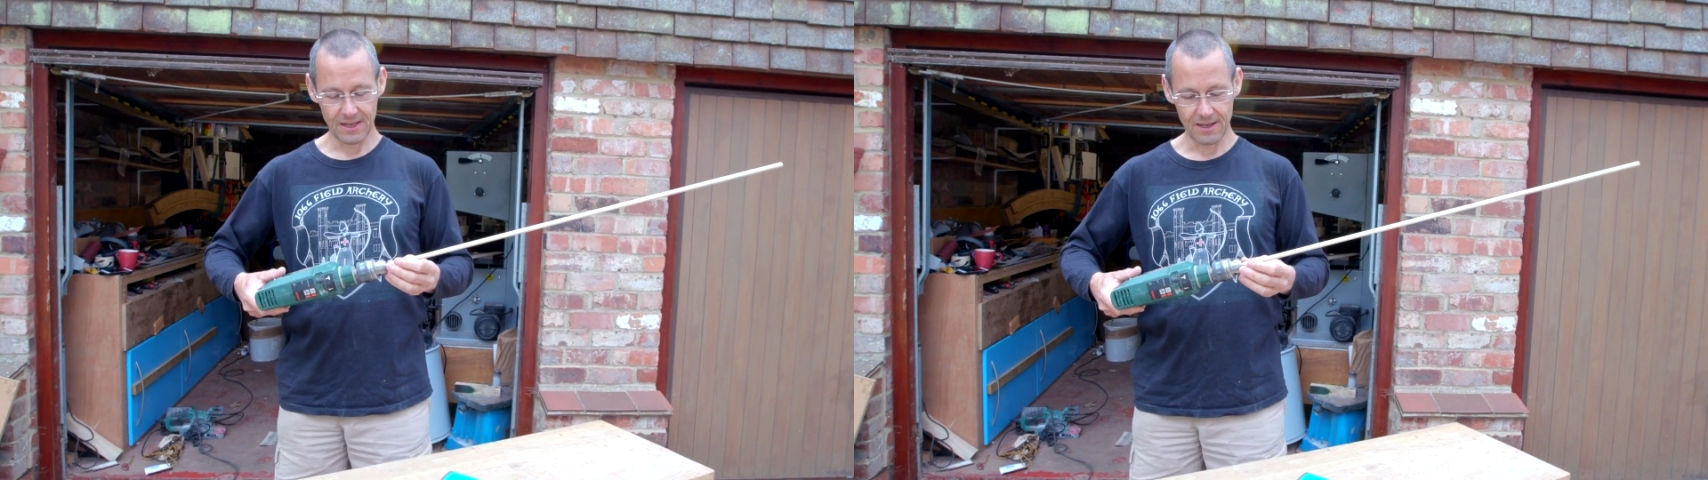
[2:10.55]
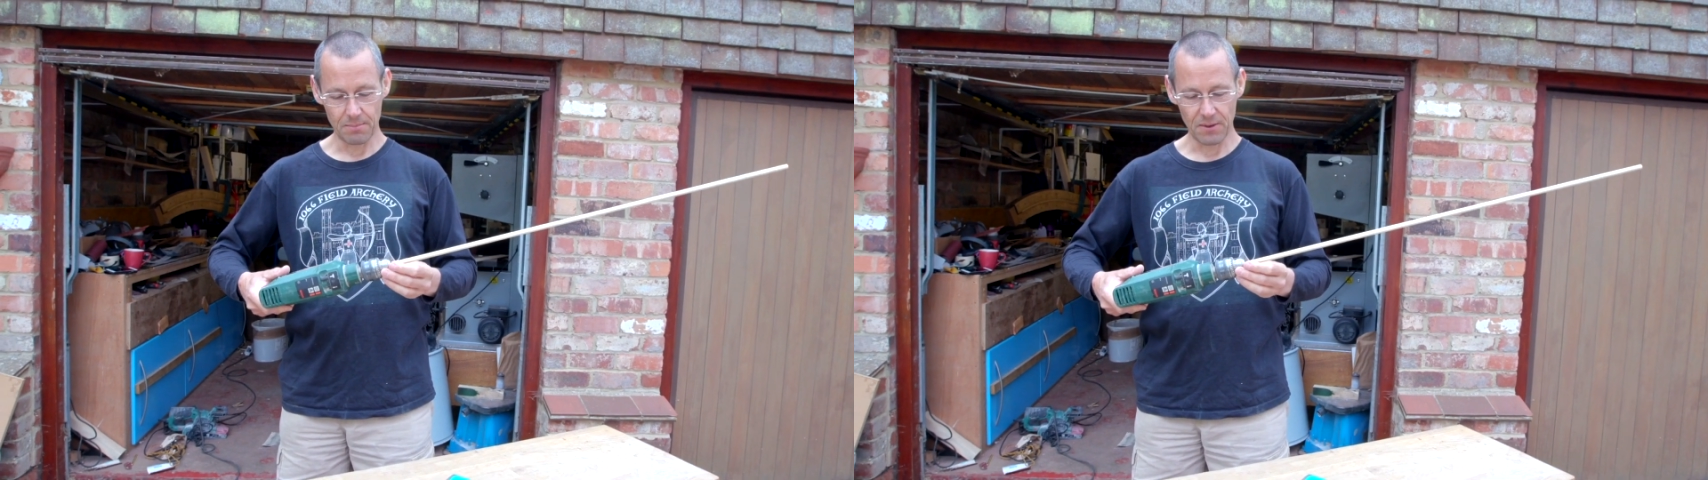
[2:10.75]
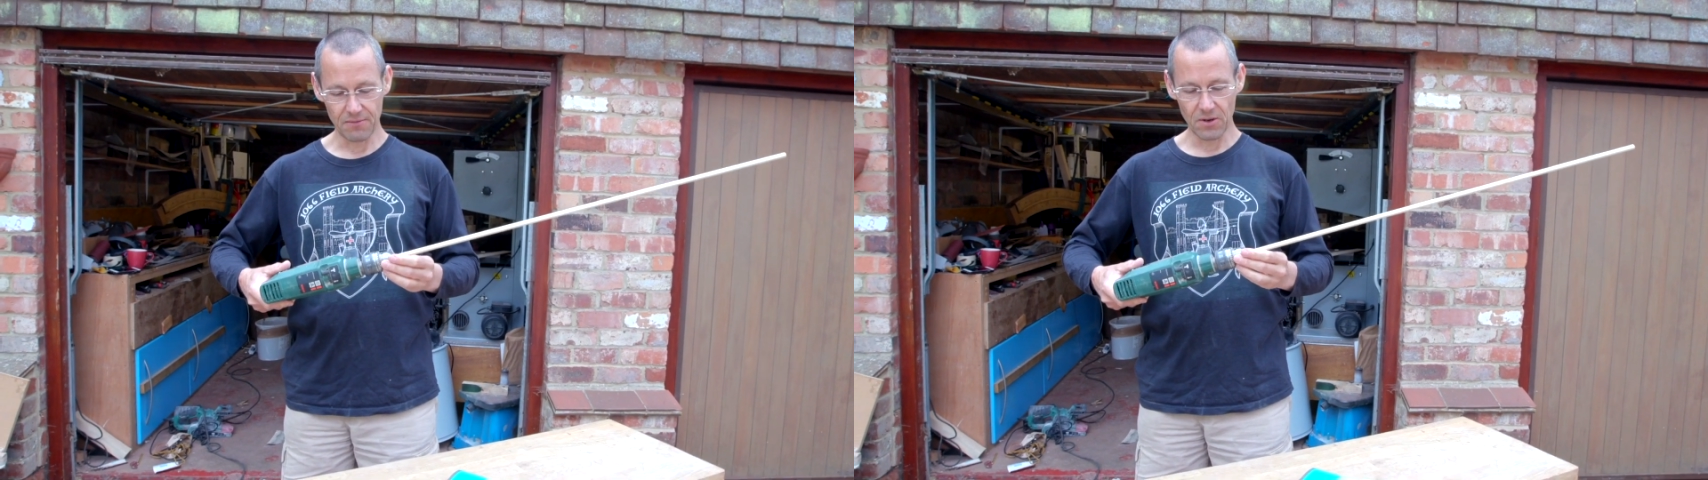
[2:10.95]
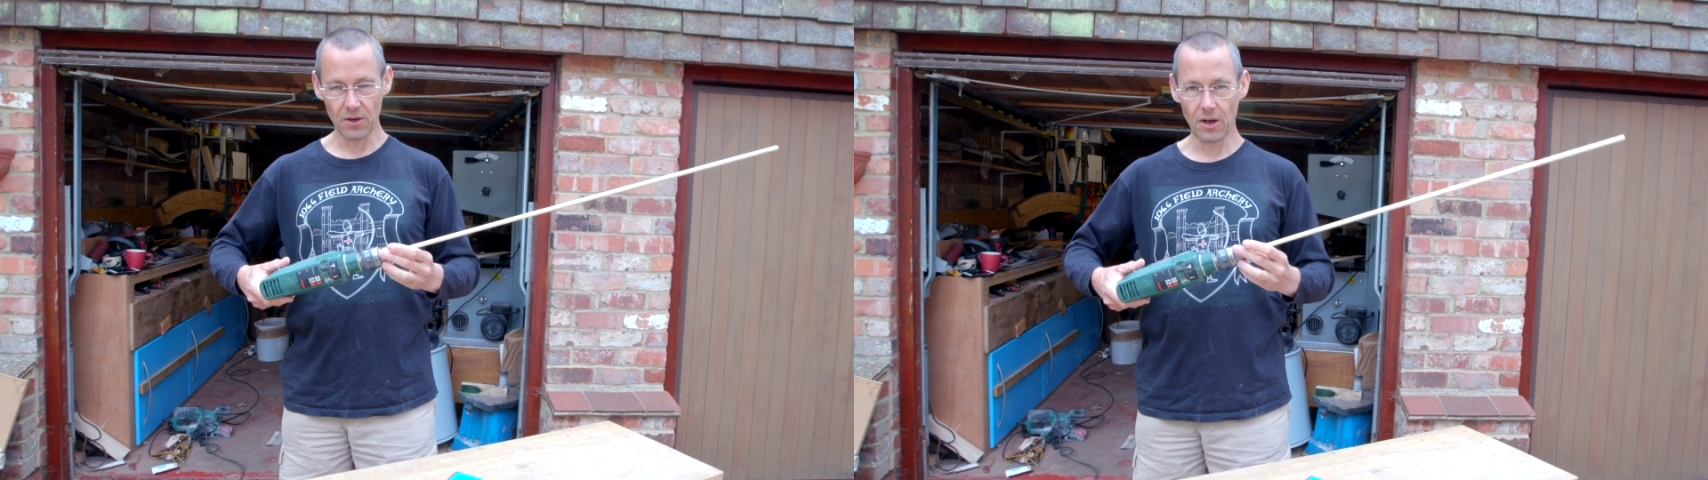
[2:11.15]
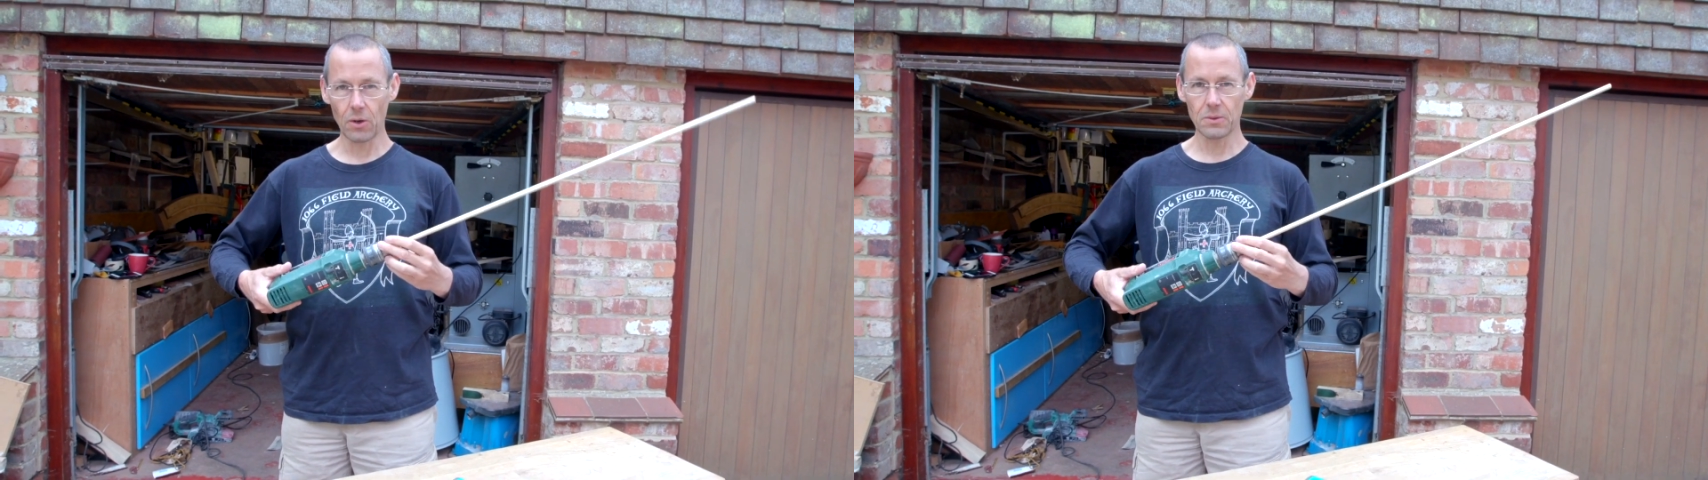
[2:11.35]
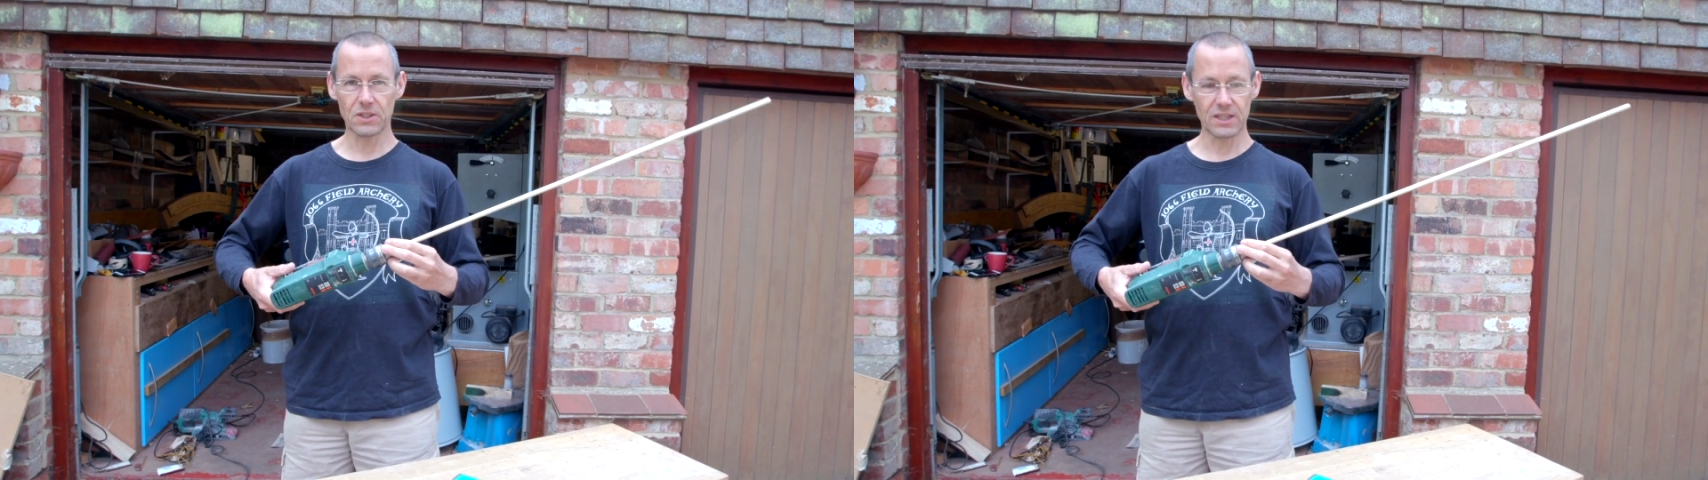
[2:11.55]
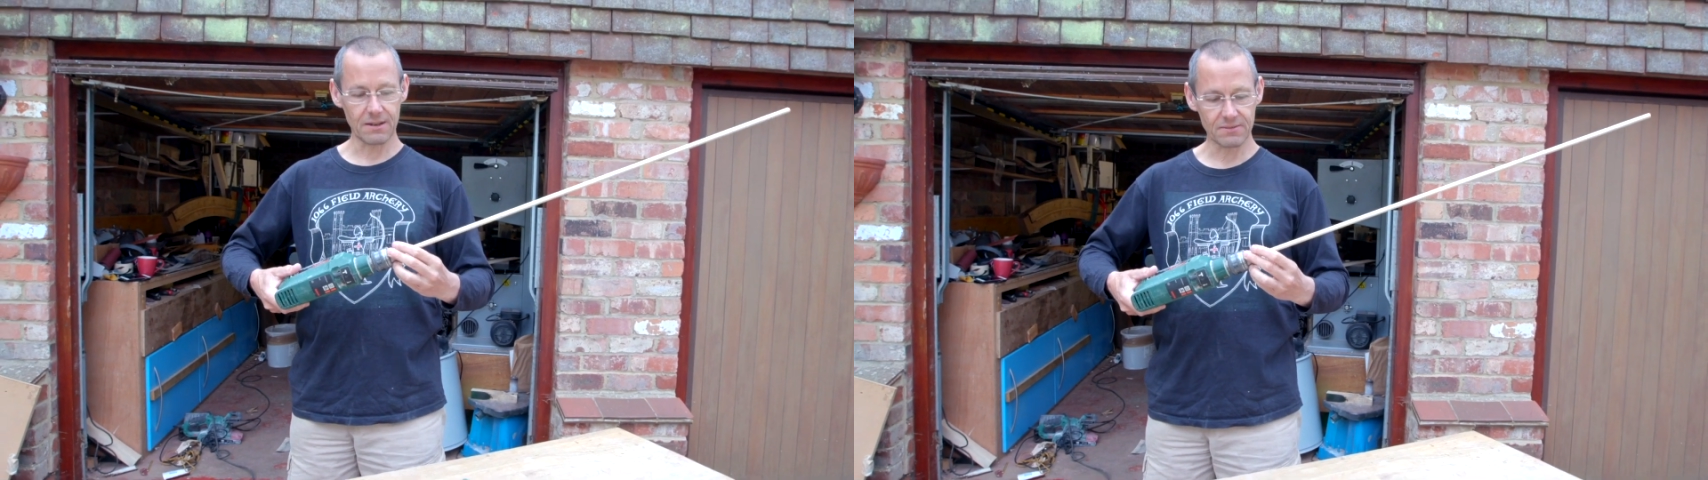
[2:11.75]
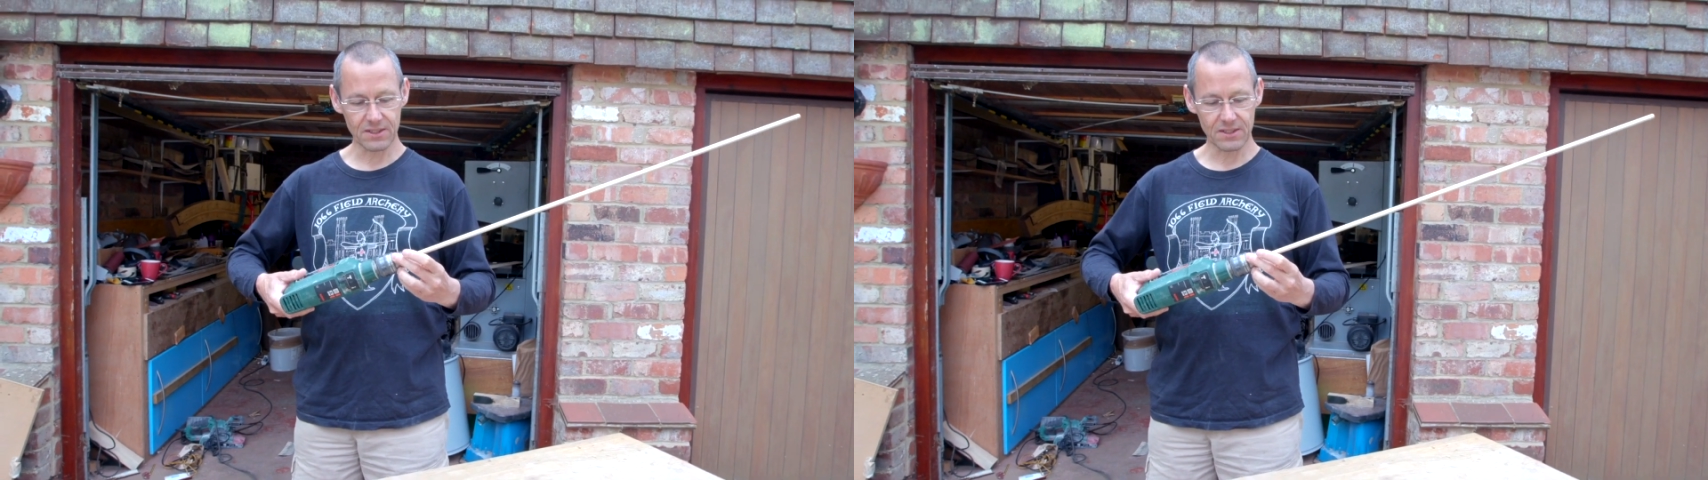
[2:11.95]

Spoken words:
but you've got to hold the shaft